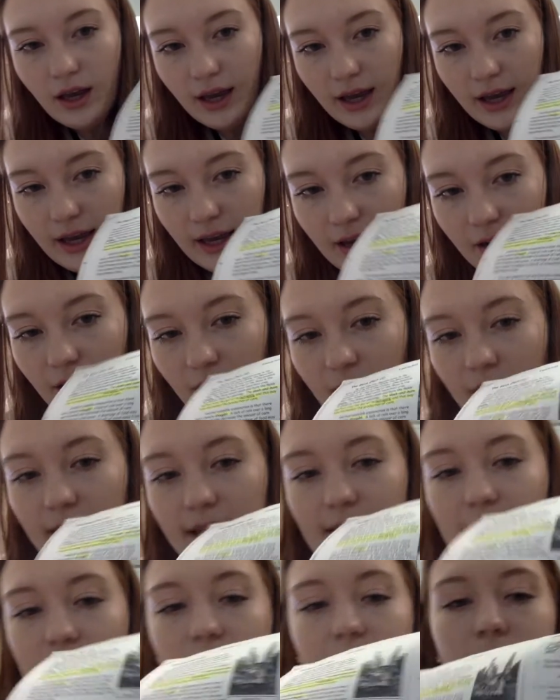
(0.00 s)
here
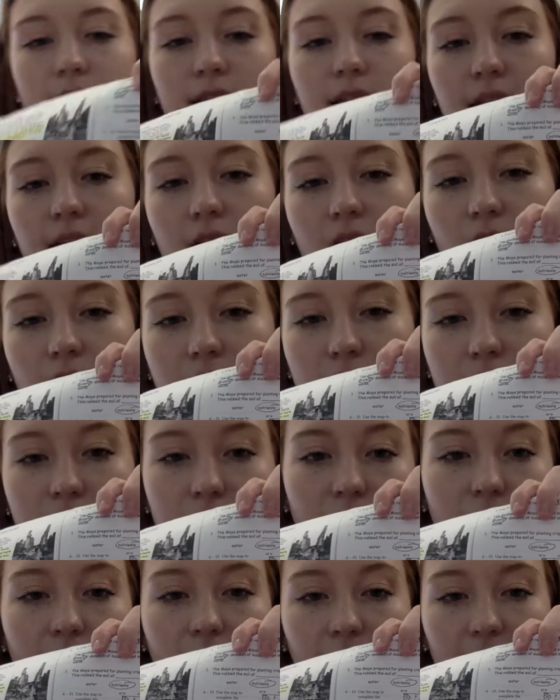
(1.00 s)
is the
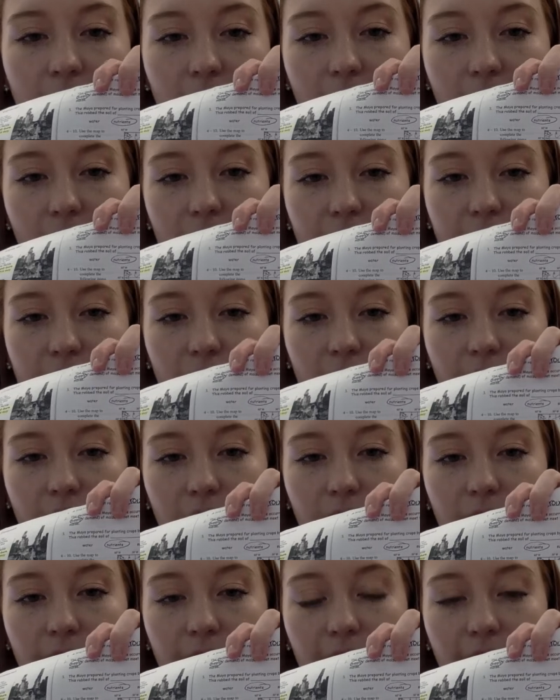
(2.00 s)
continent of Africa
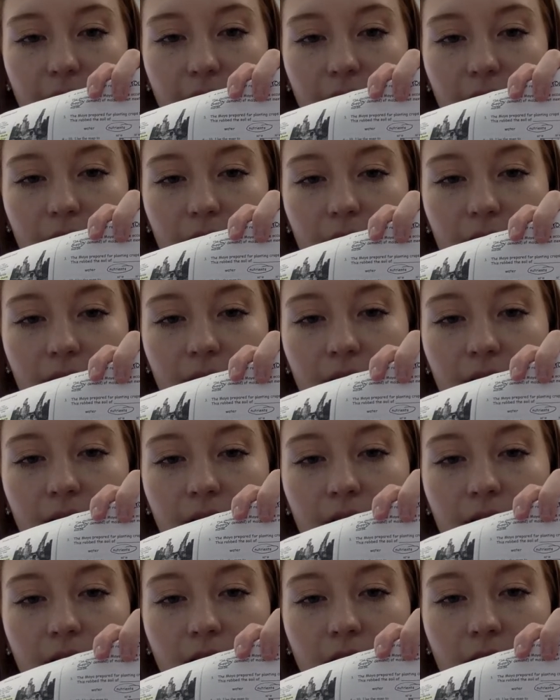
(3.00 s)
right here.
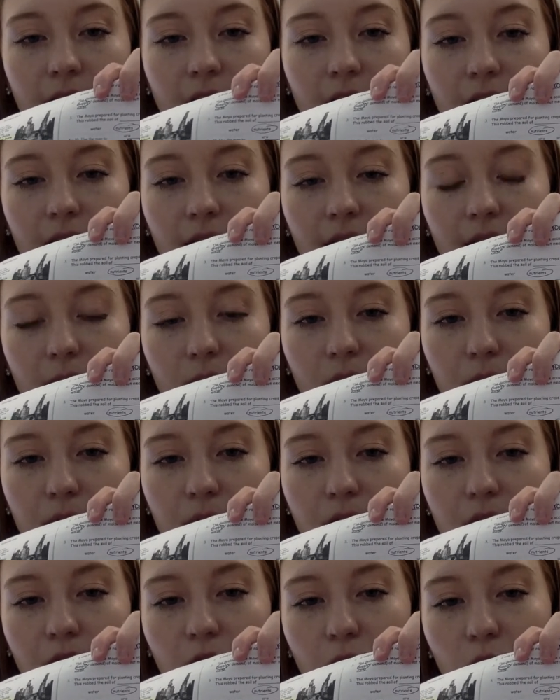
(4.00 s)
And we want
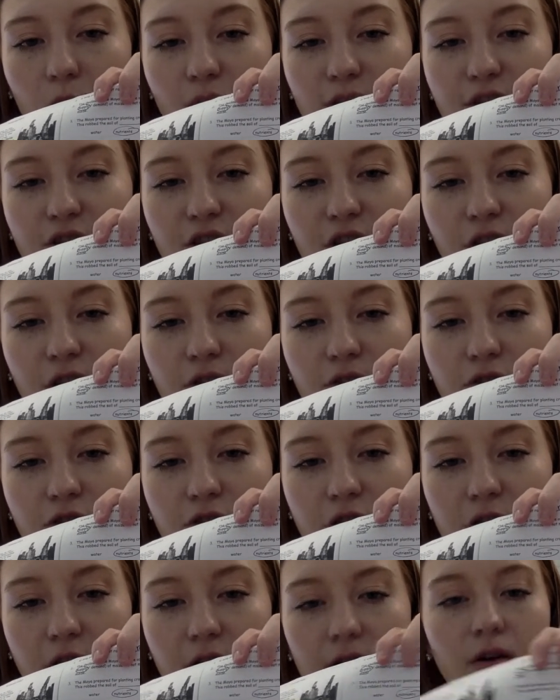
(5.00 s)
to know which
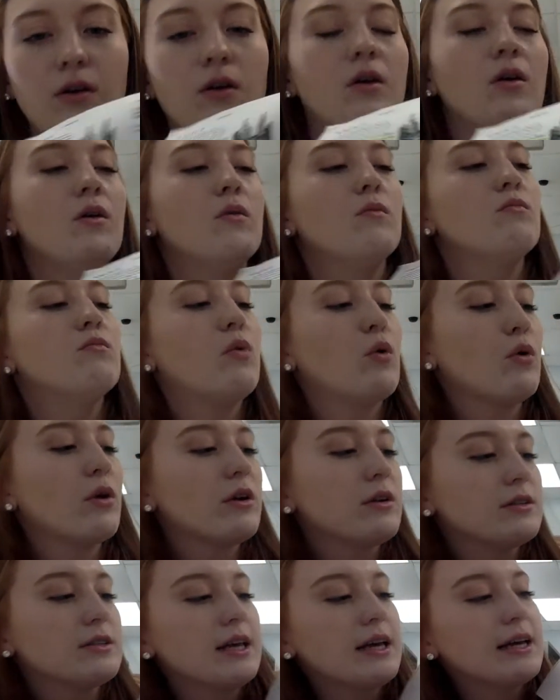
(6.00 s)
ocean
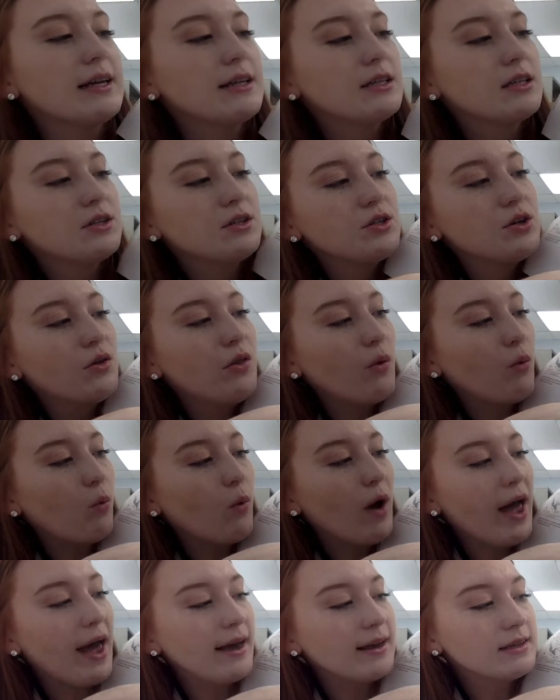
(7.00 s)
borders it to the
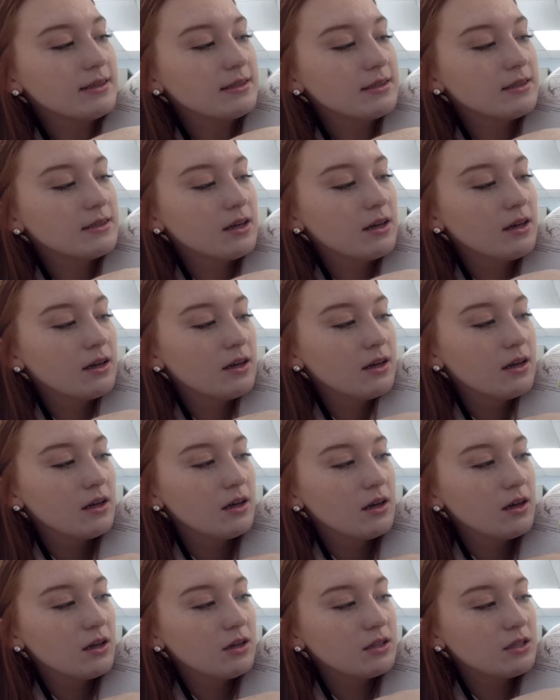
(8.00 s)
west.
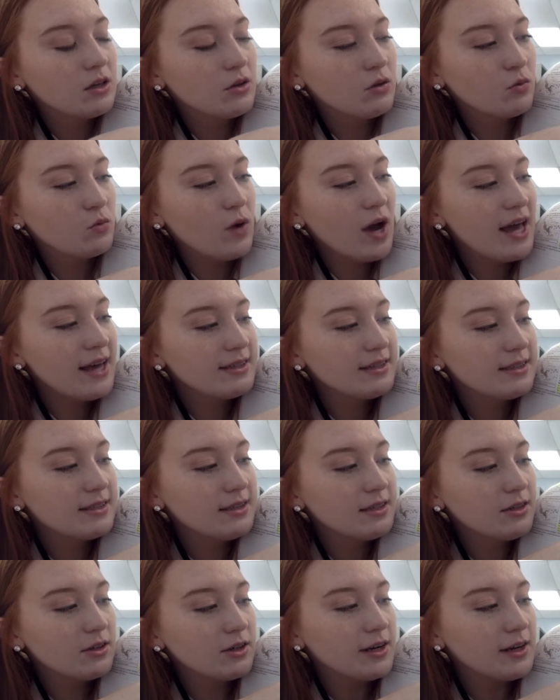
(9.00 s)
So the
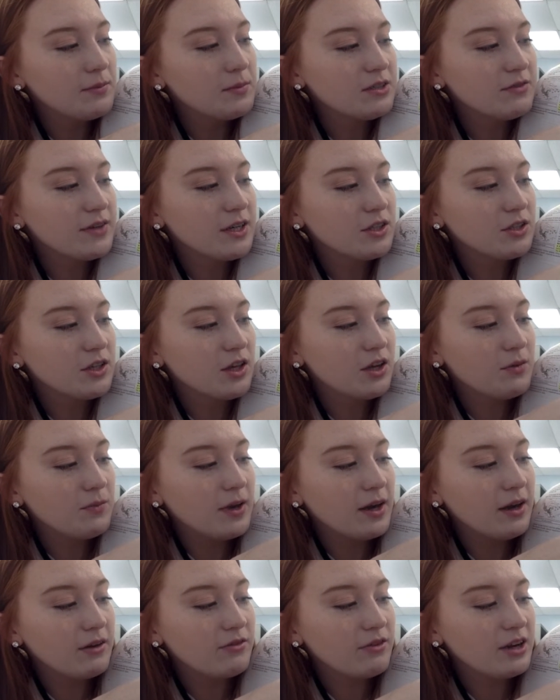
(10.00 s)
western hemisphere is going to
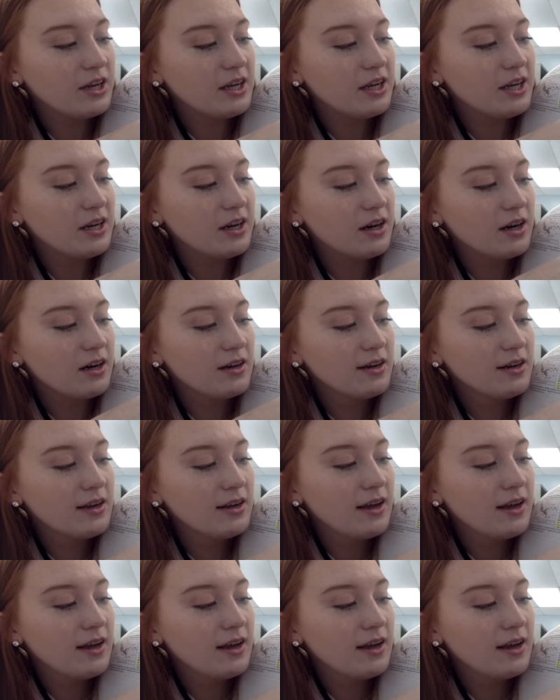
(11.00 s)
be over here.